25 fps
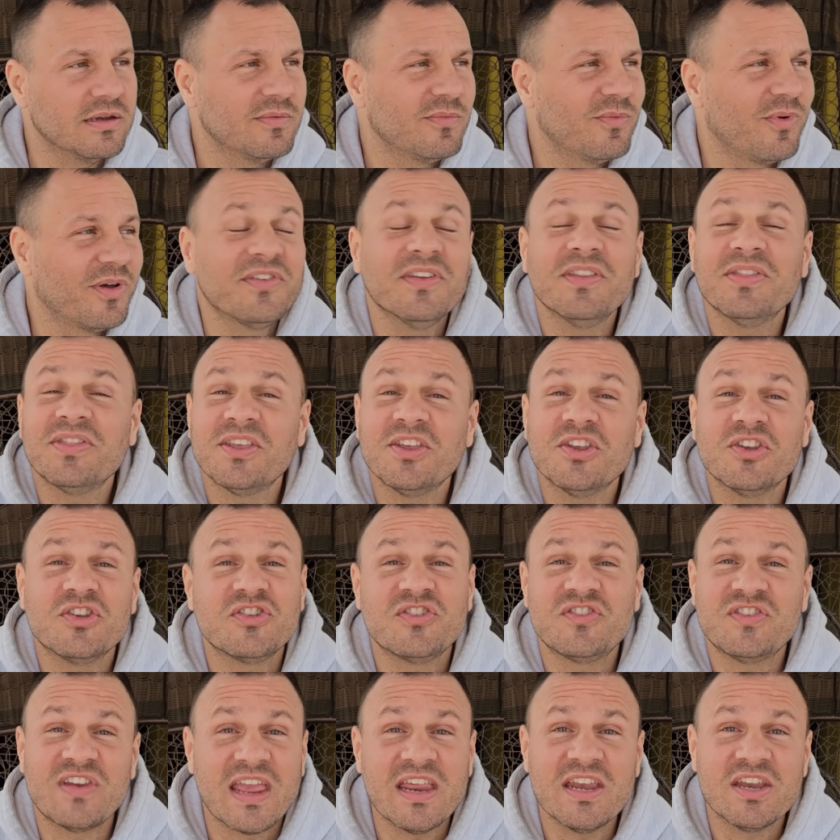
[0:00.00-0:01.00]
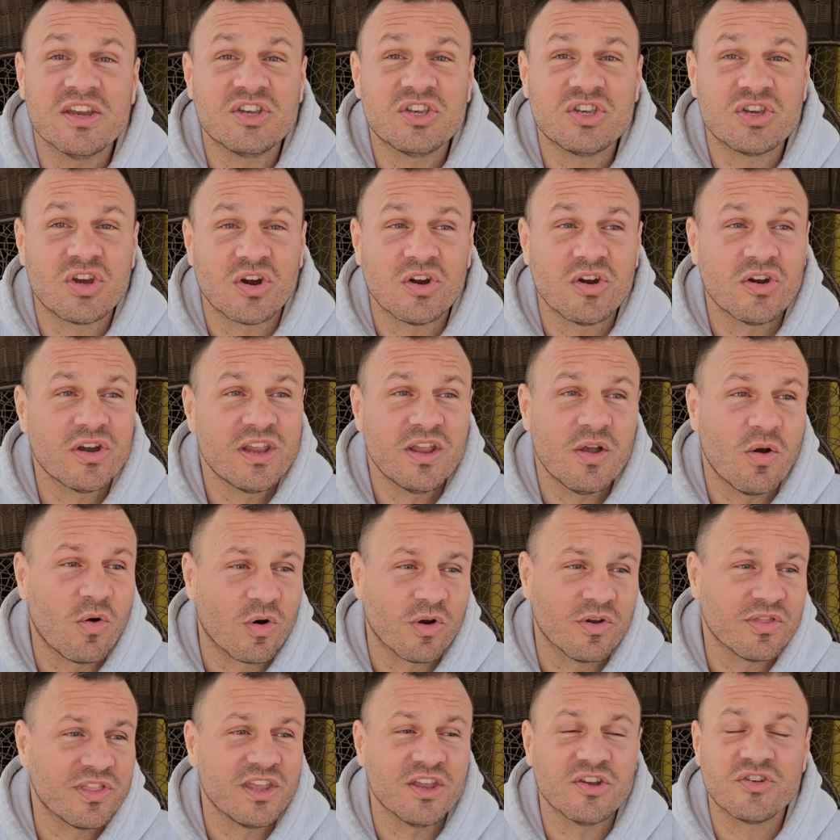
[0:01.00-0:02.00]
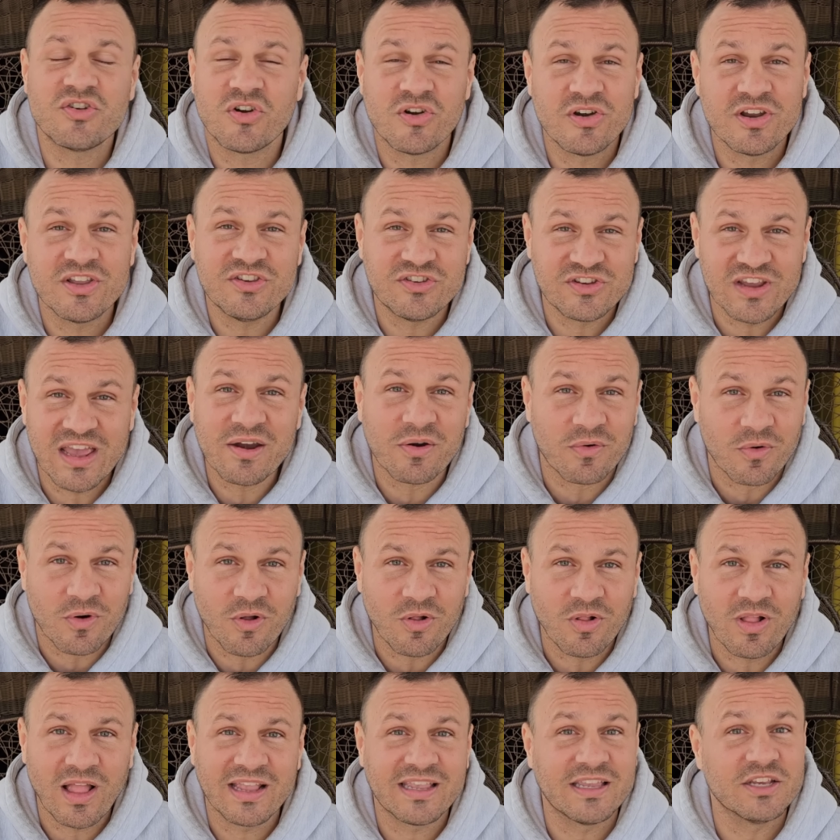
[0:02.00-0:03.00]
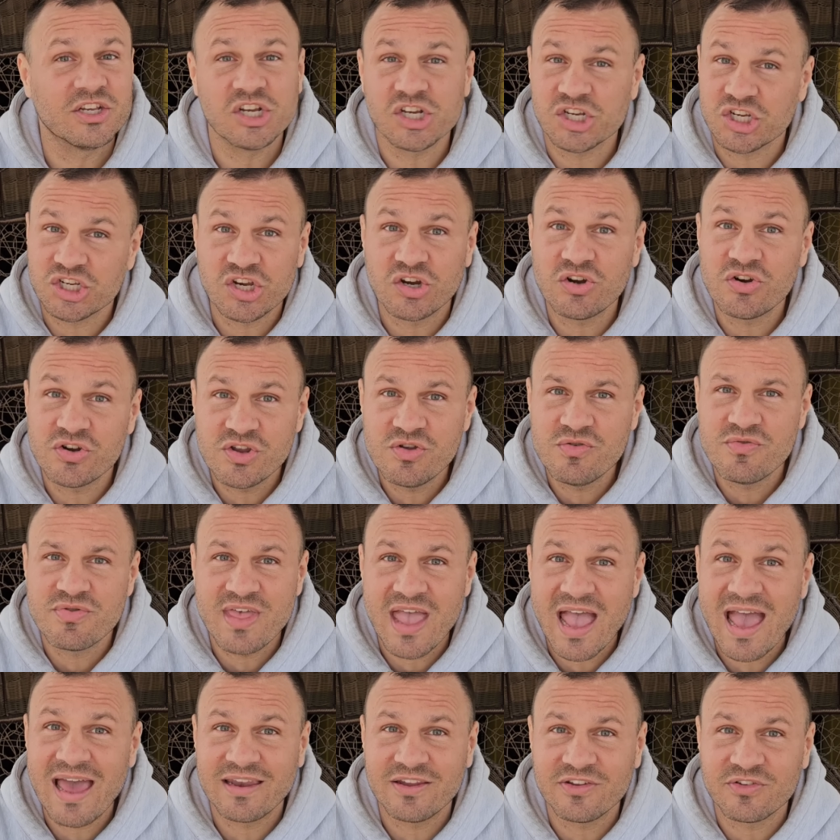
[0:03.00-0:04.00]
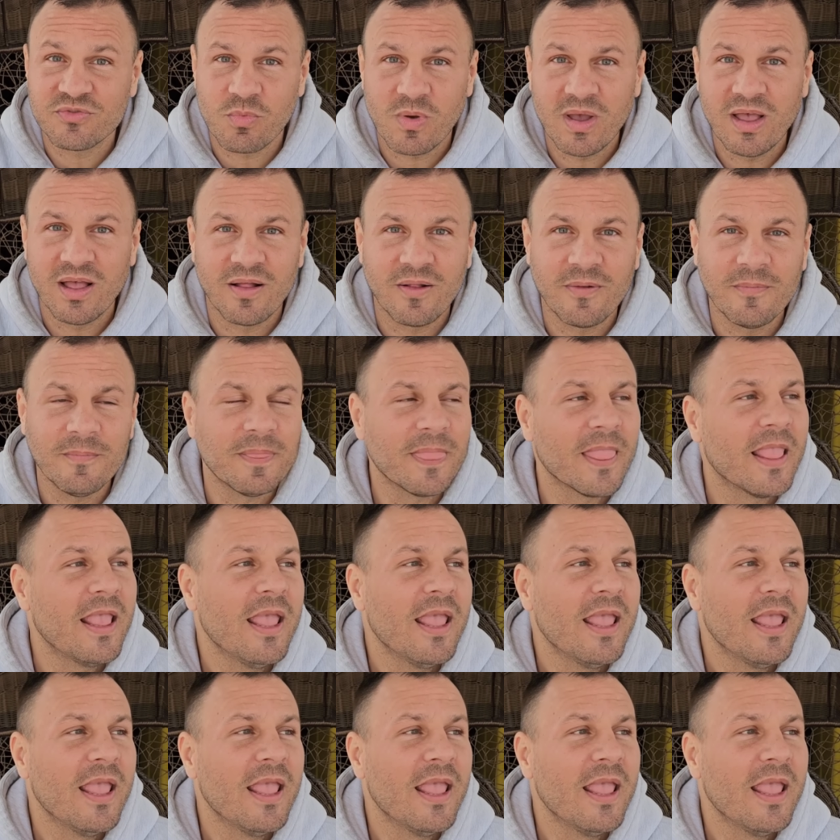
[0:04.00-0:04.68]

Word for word: It wasn't the state attorney or the attorney general, I can assure you that as well,